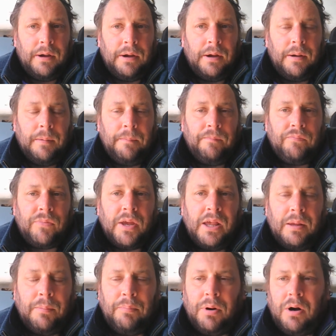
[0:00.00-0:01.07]

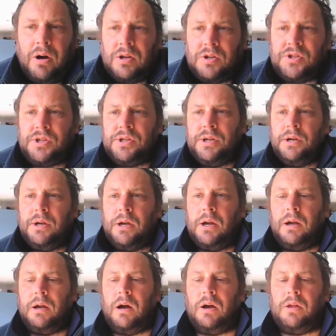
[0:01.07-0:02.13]
in the past,
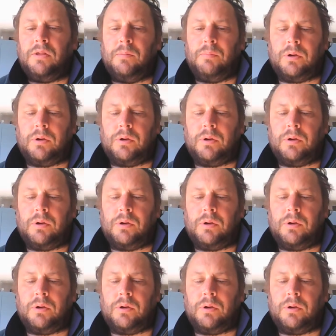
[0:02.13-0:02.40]
either